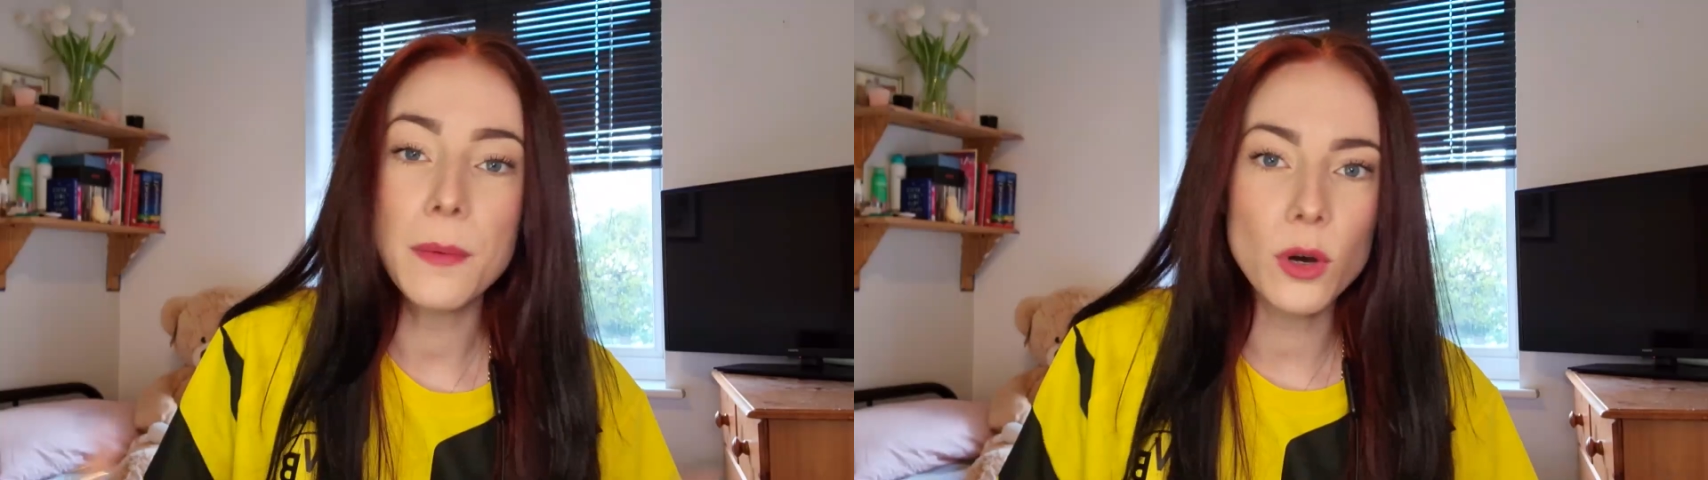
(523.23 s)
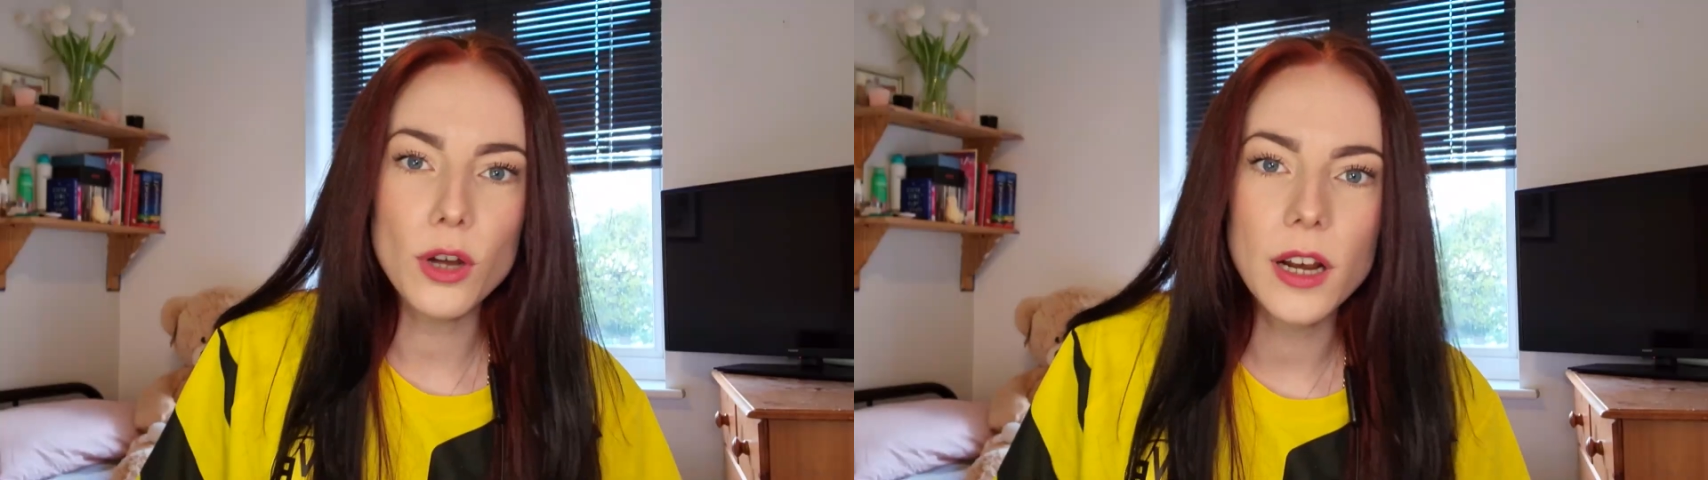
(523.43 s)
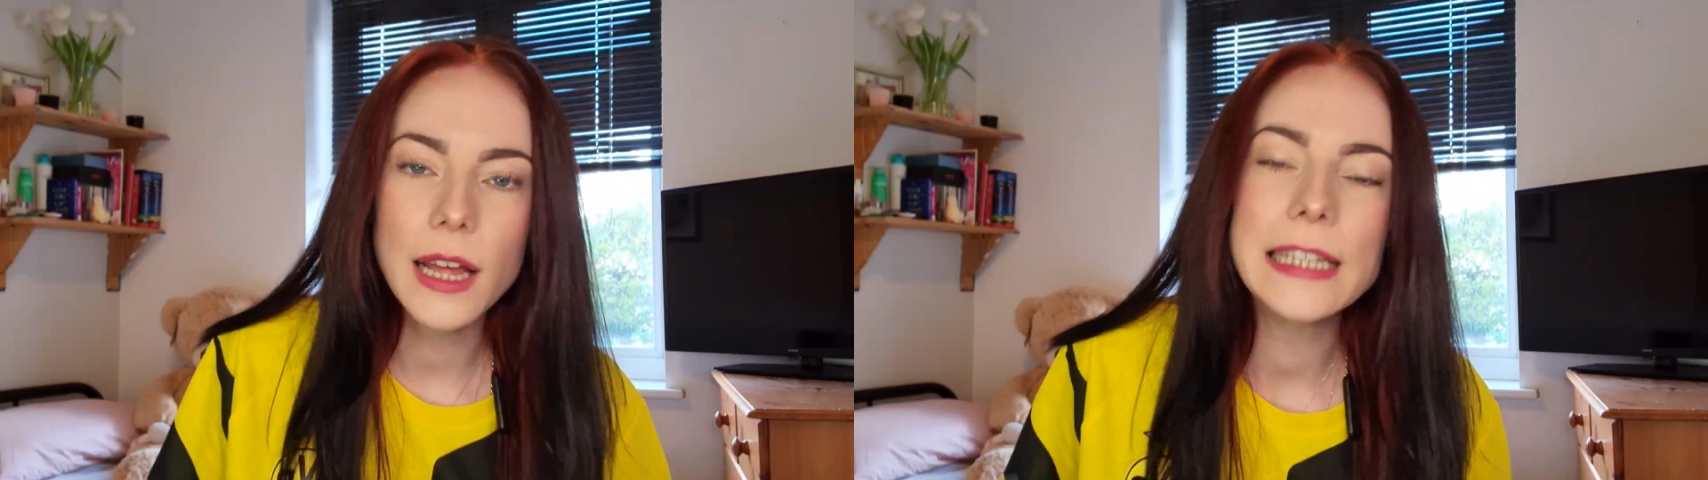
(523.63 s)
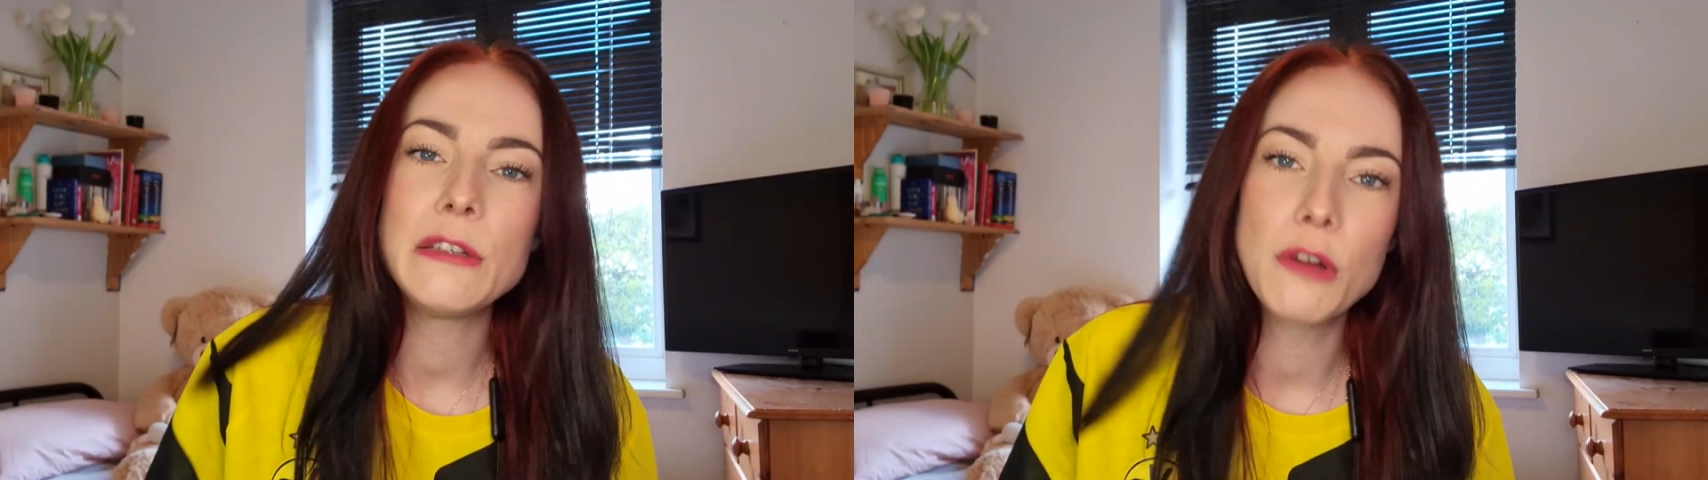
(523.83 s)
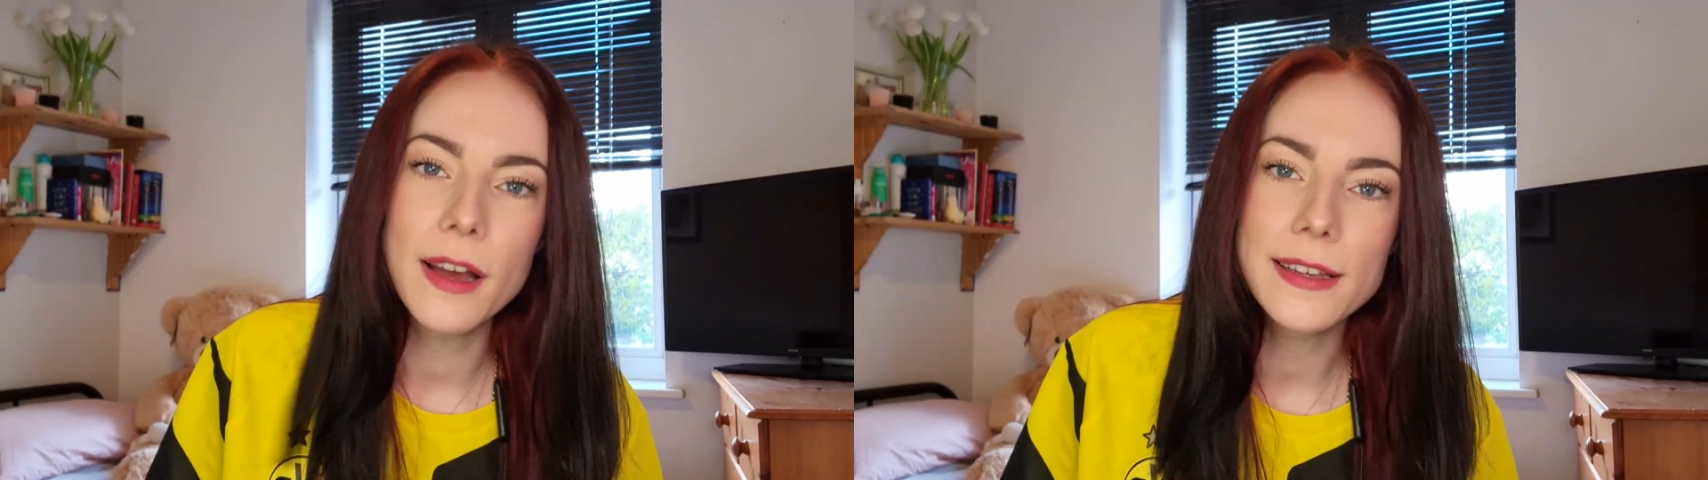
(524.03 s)
I'm not gonna lie
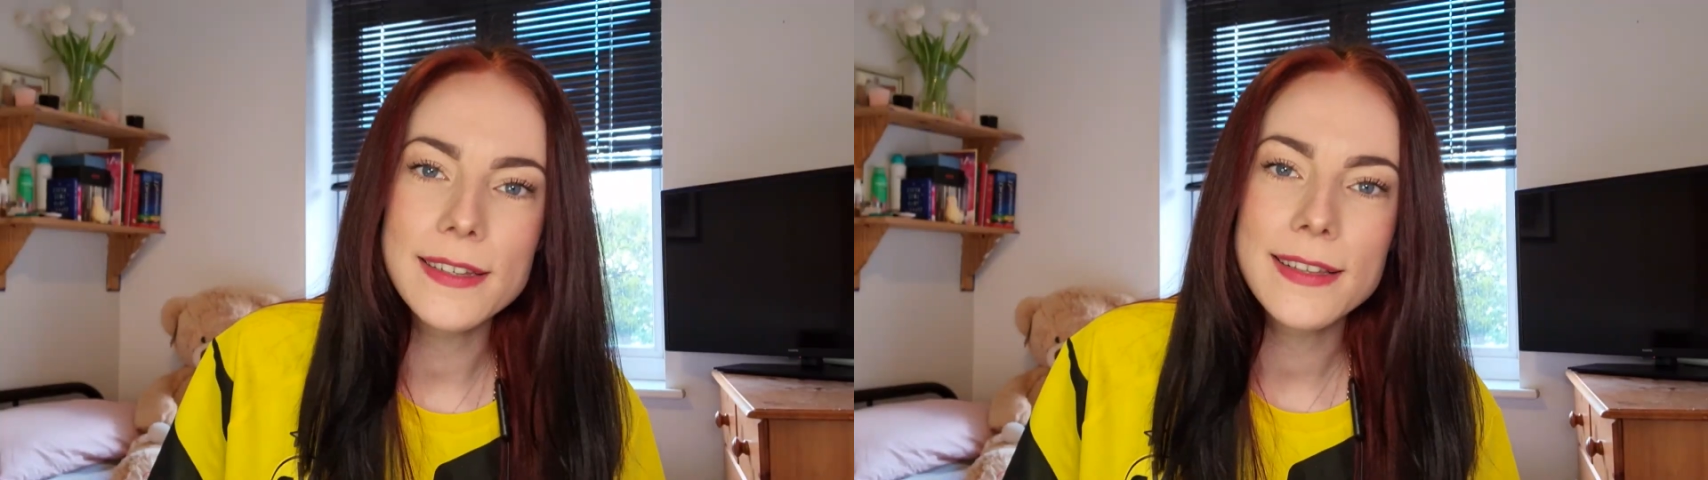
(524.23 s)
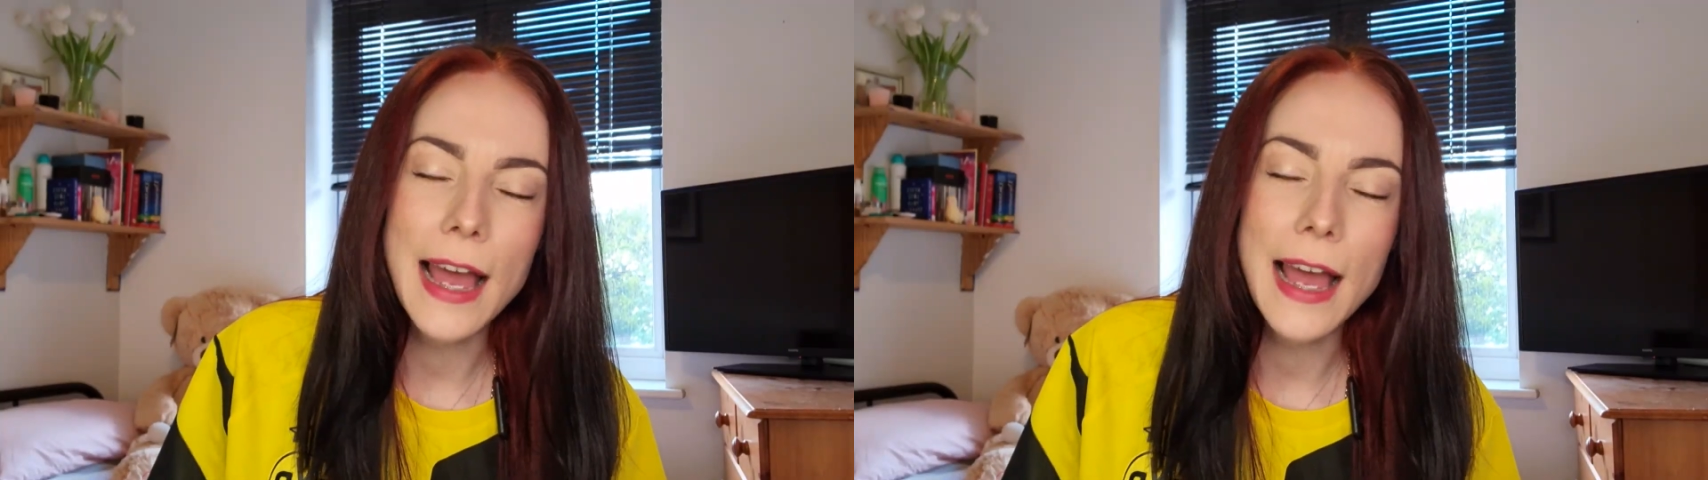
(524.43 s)
to you guys.